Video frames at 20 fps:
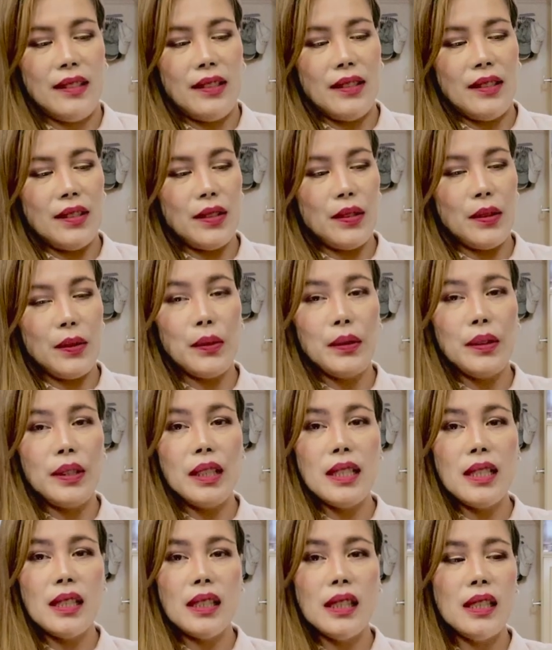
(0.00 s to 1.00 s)
So
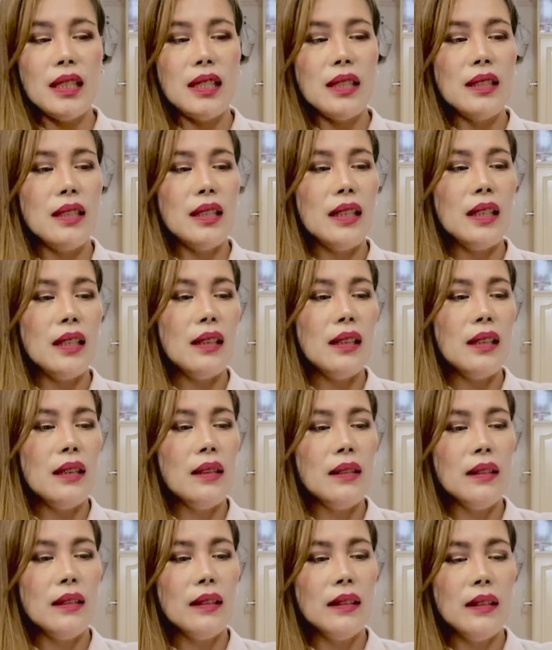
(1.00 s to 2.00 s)
this is the
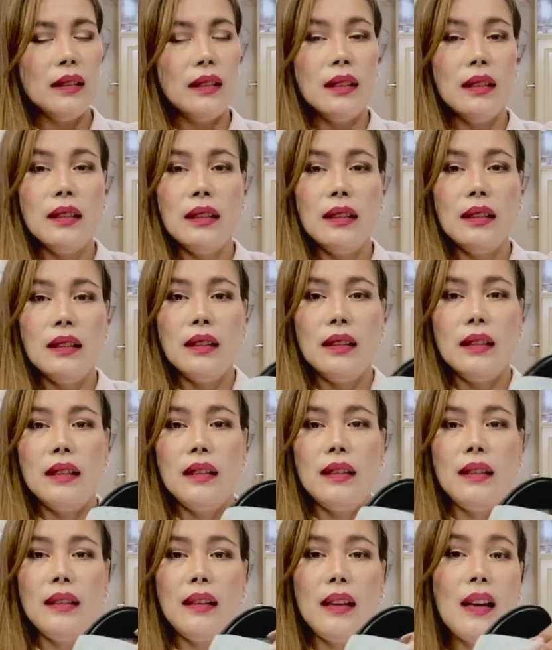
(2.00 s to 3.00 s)

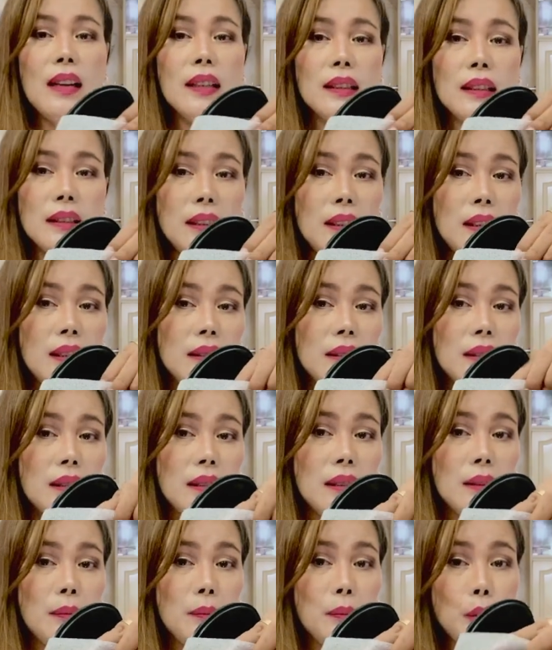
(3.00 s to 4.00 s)
Lock
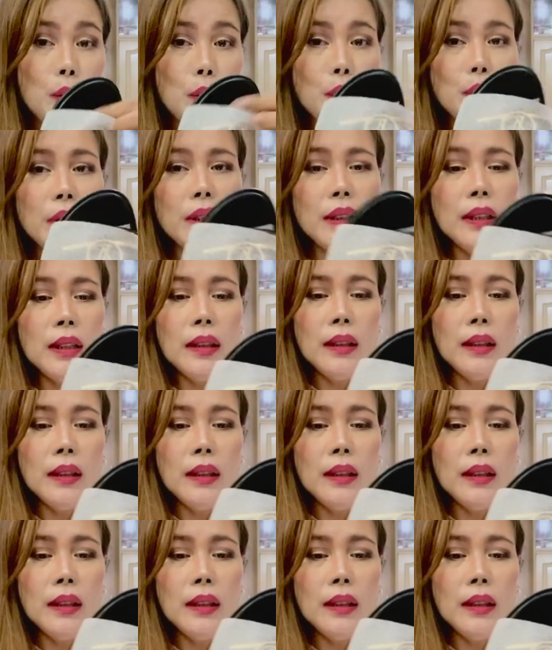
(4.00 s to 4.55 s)
It Mule,